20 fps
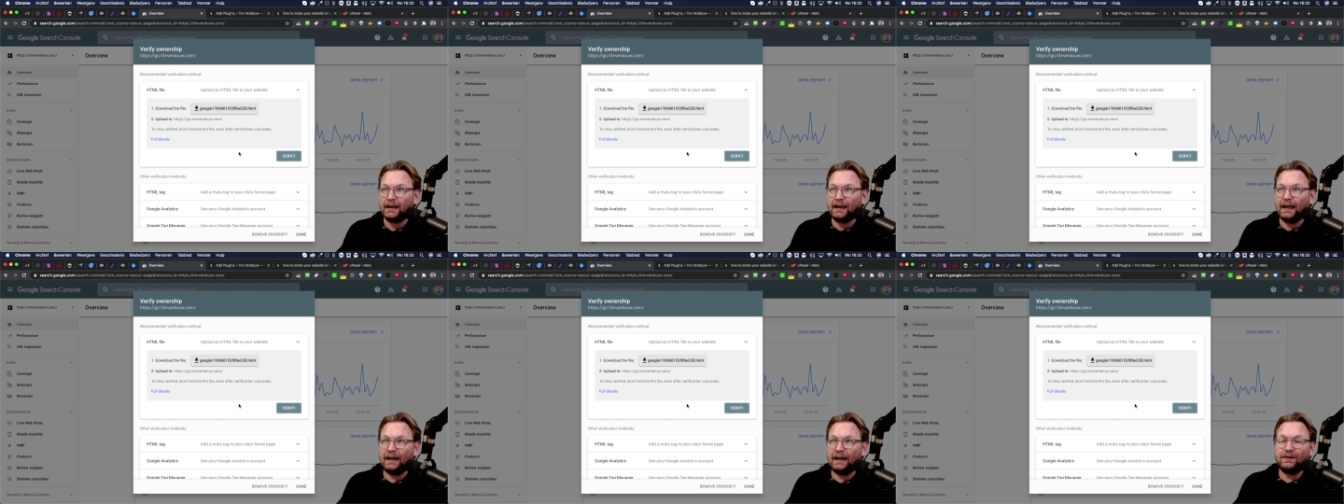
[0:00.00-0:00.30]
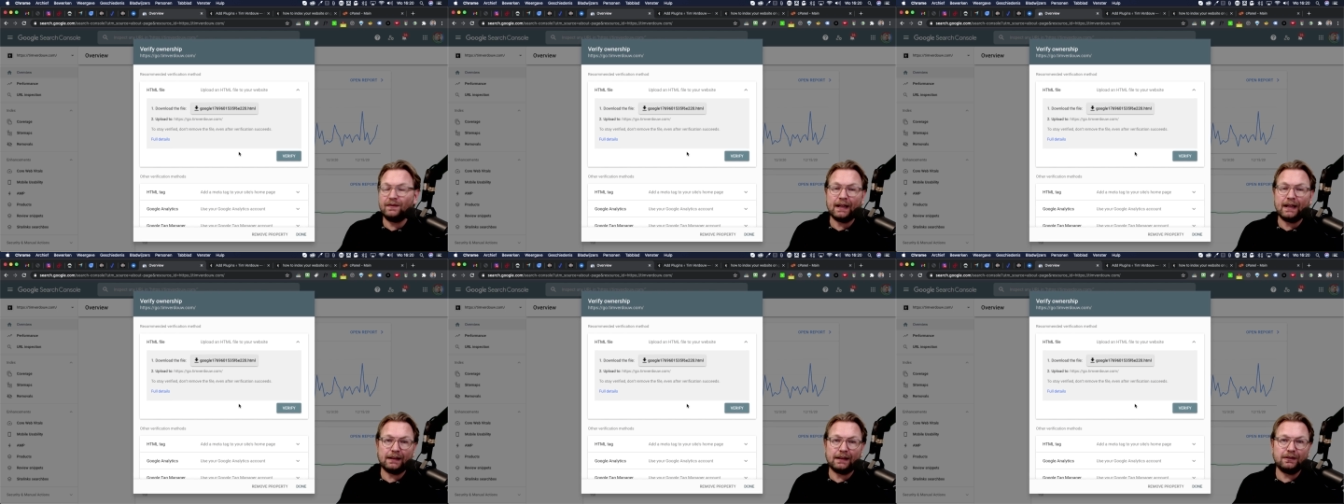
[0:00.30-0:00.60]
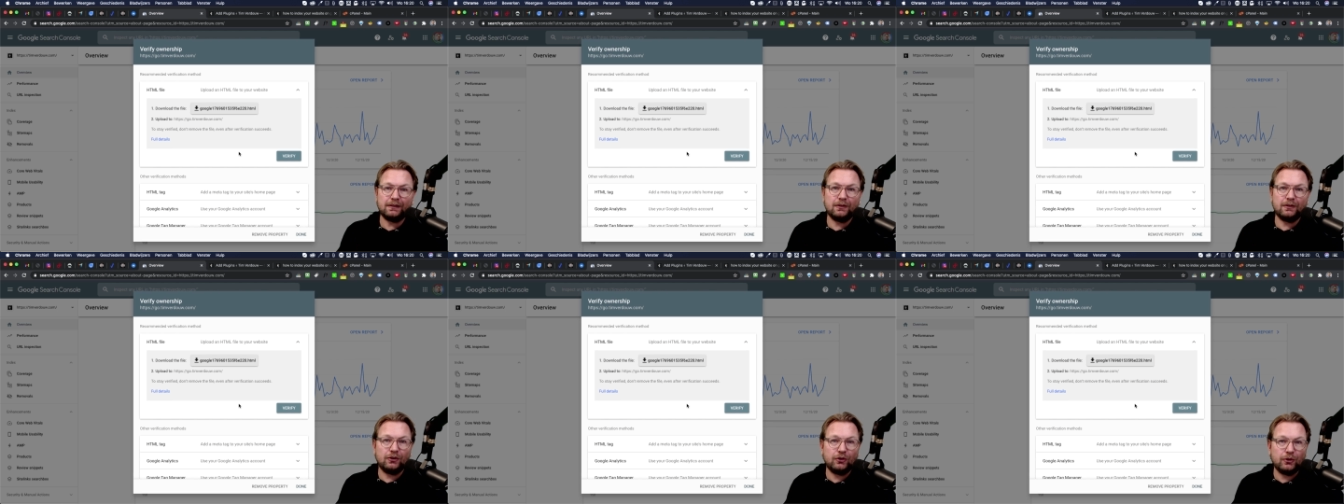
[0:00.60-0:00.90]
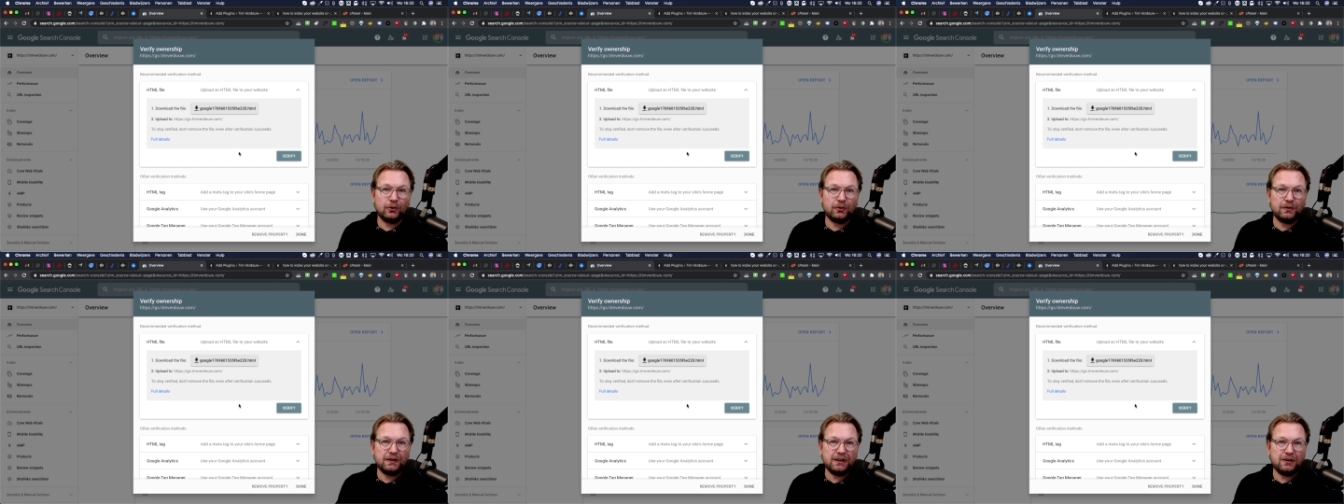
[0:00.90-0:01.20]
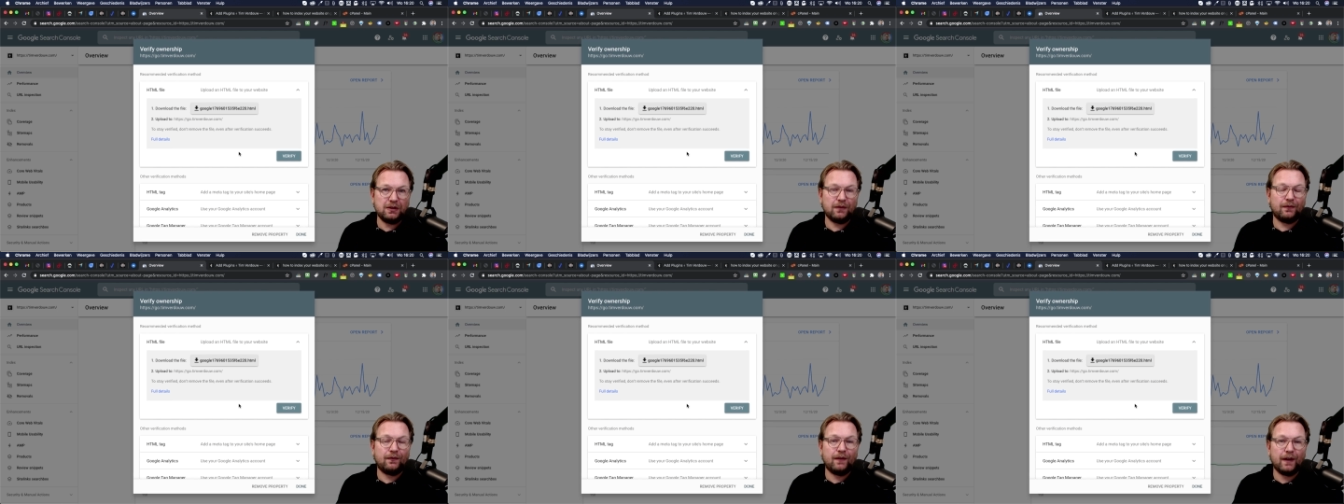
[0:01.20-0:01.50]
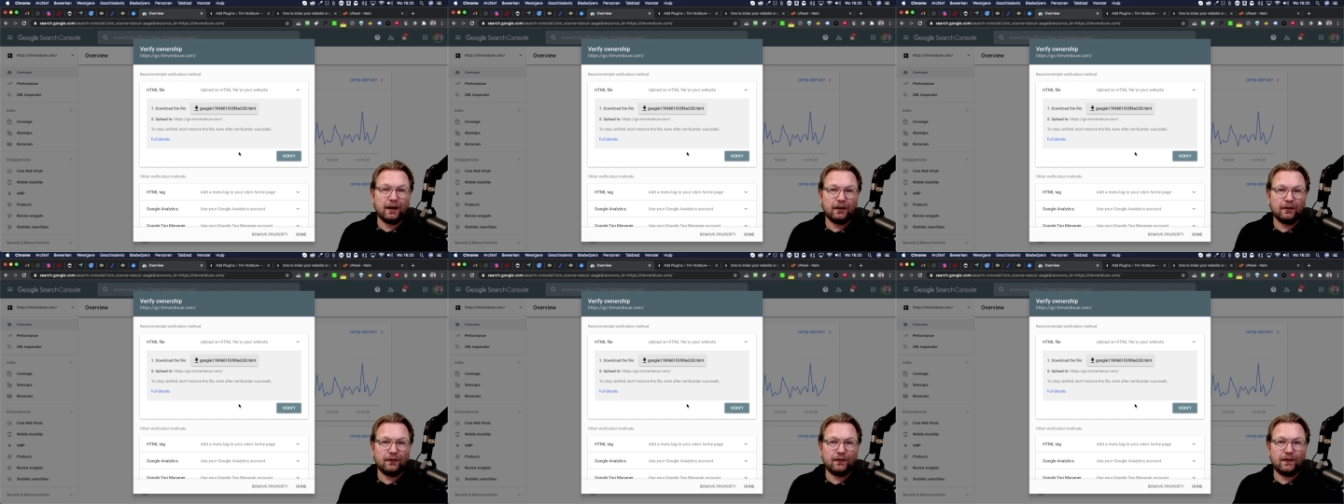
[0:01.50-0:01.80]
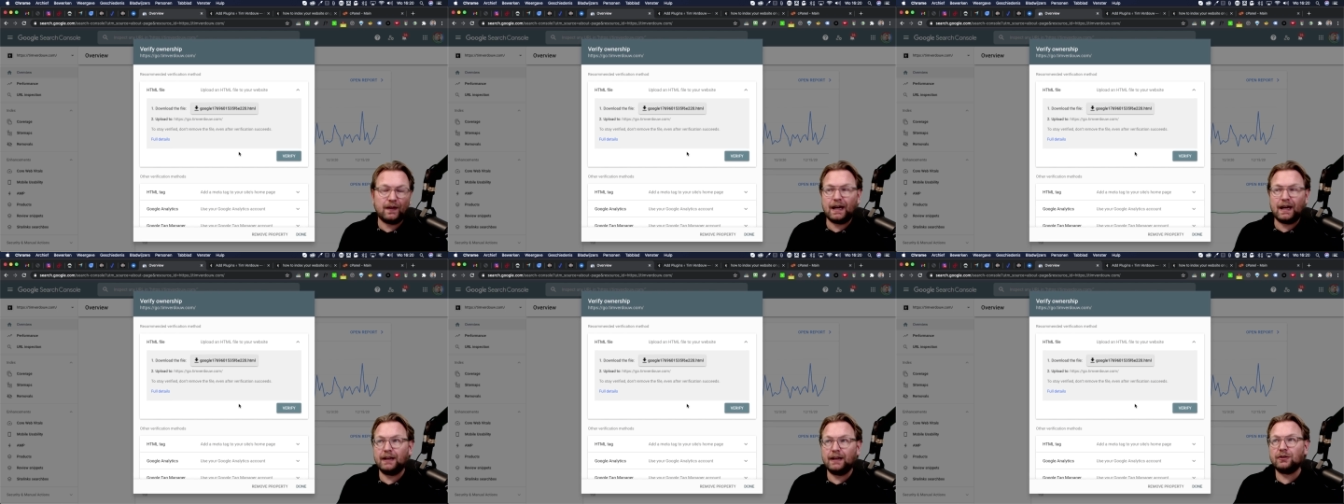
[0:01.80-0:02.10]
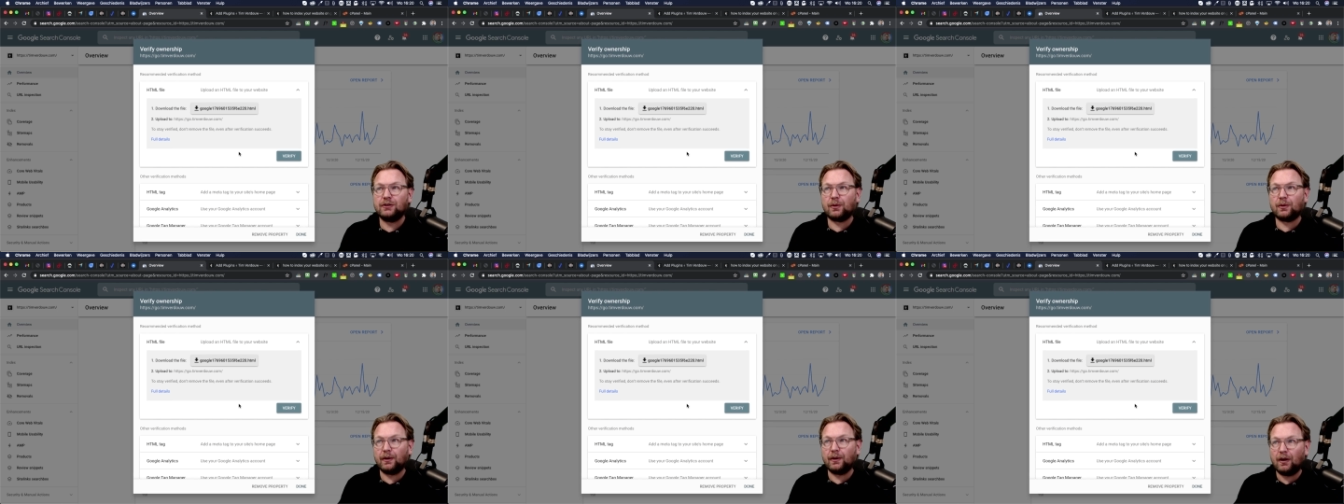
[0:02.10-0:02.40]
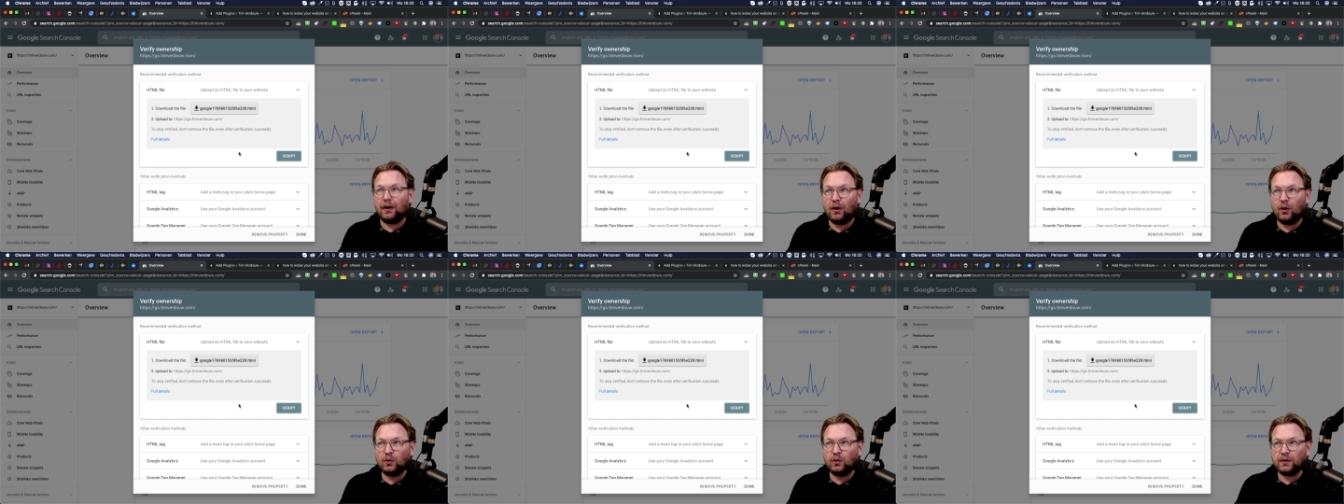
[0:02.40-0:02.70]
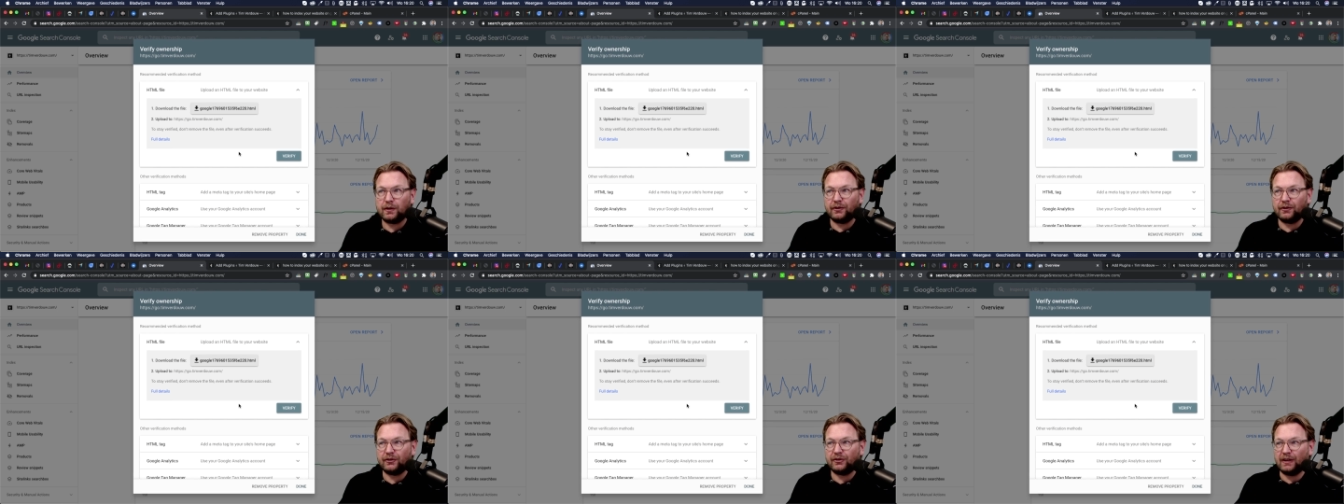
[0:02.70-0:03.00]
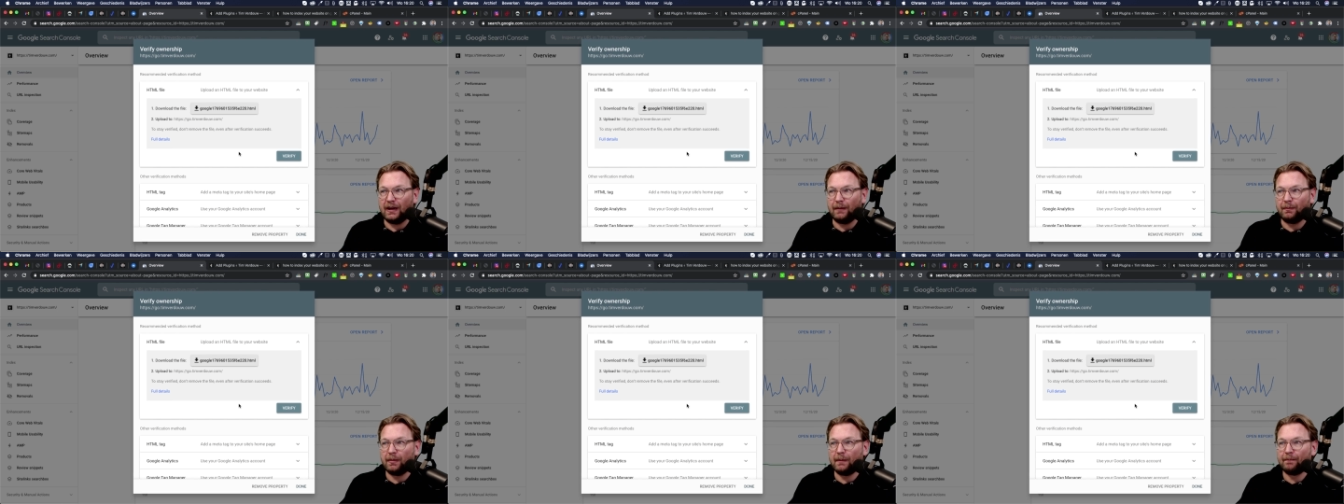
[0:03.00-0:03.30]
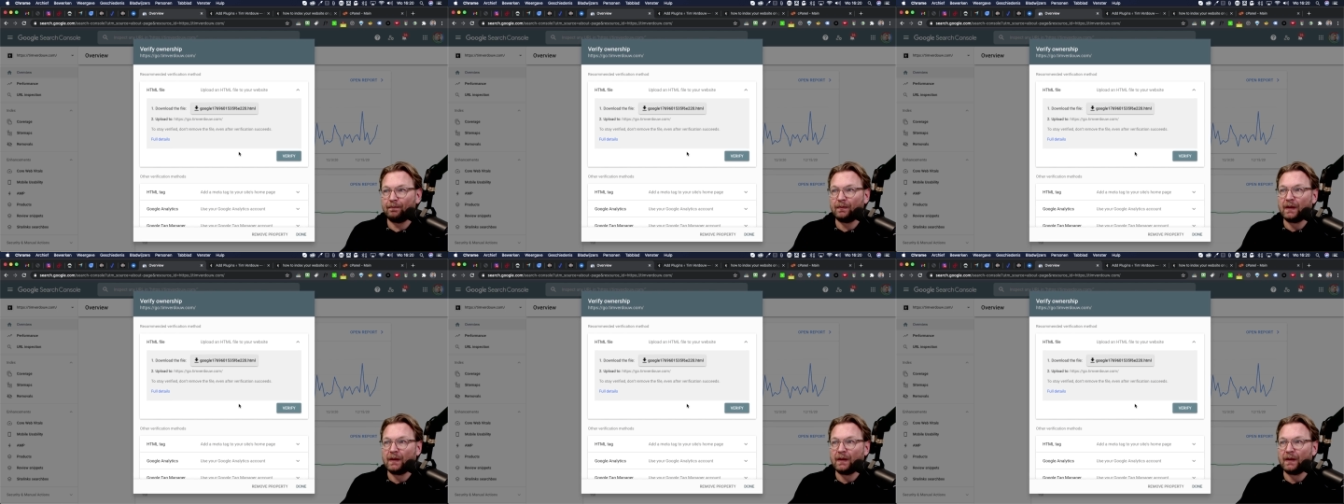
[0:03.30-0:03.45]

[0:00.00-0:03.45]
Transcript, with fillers: And then you need to verify your ownership.